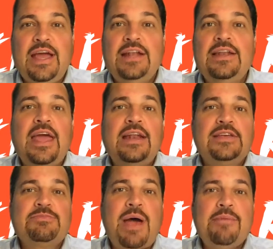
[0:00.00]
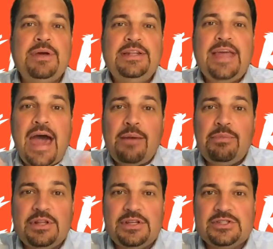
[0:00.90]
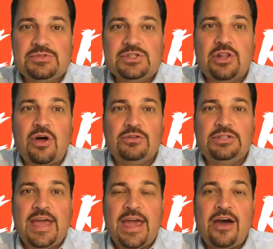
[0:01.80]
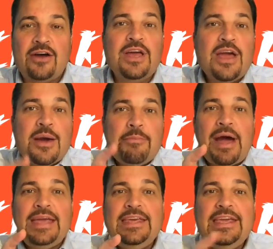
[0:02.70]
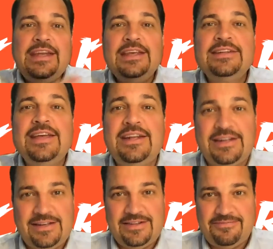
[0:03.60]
And, and as my metabolism slowed down, my eating didn't.